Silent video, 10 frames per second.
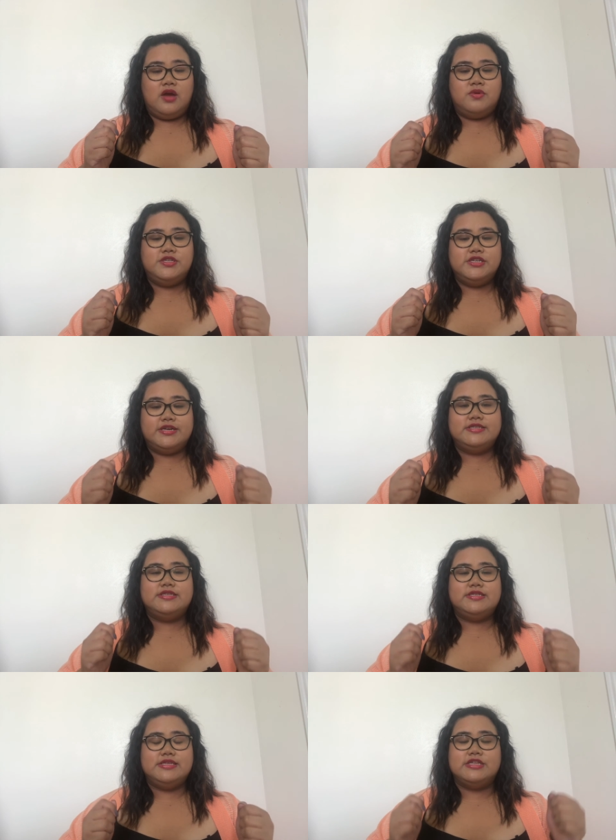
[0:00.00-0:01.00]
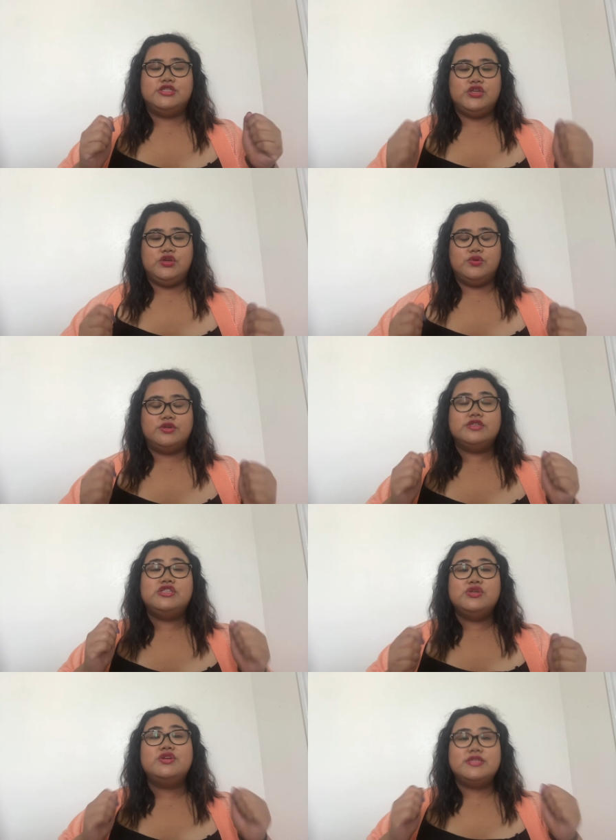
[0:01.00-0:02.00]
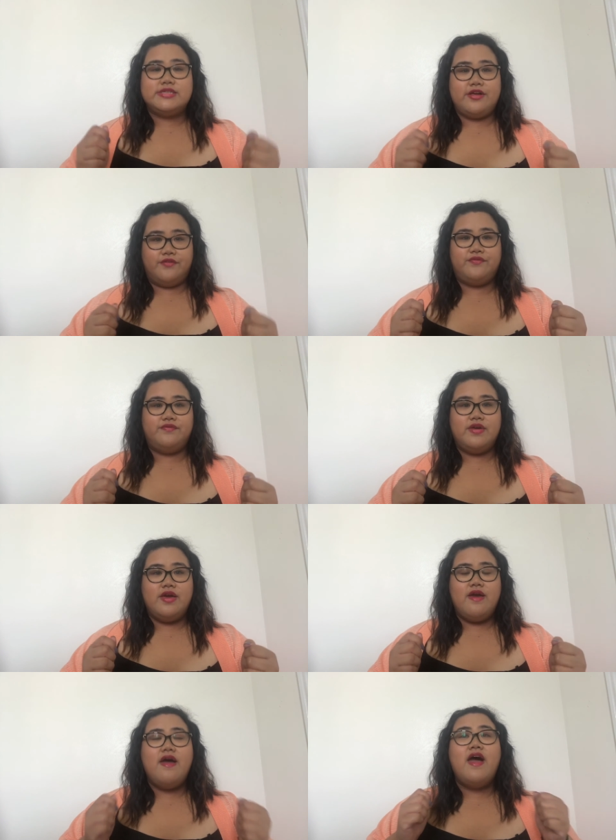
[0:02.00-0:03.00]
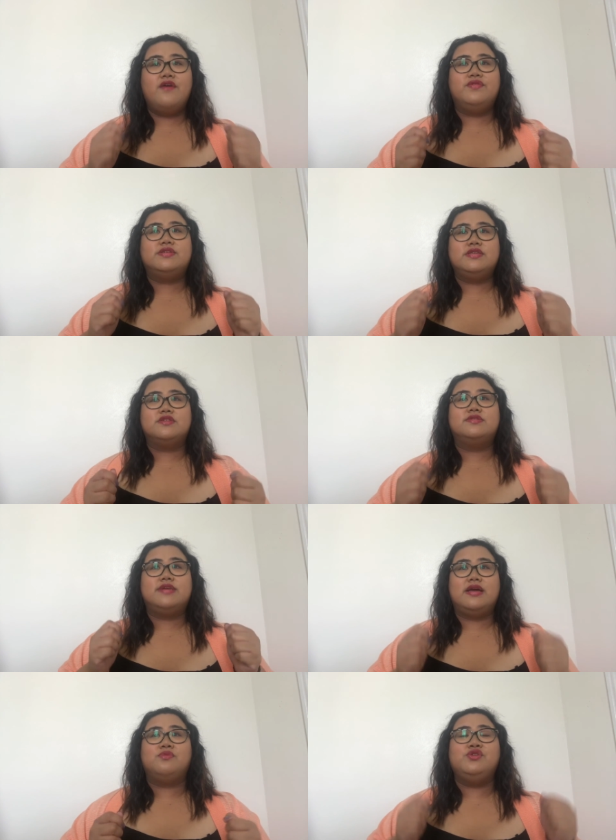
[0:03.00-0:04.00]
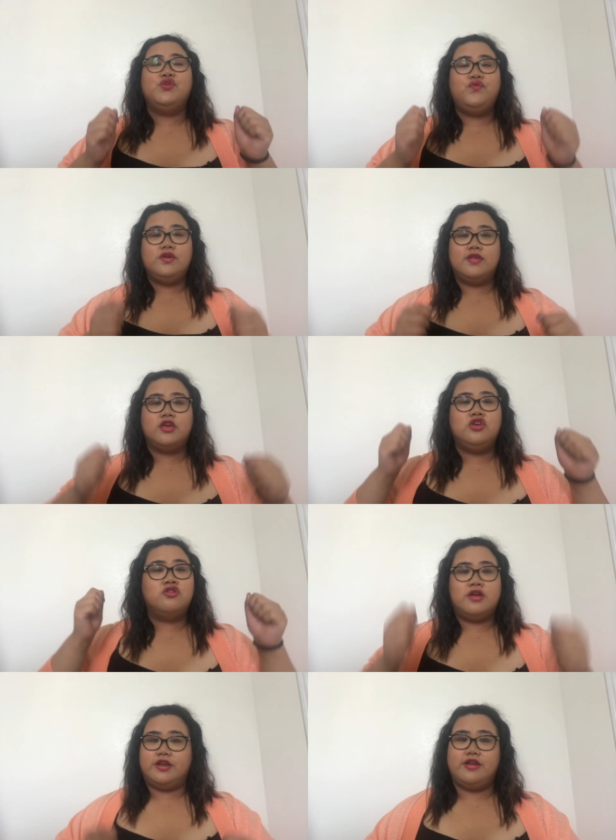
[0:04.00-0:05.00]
I want you guys to say that to your to yourself every single time when you feel like you're not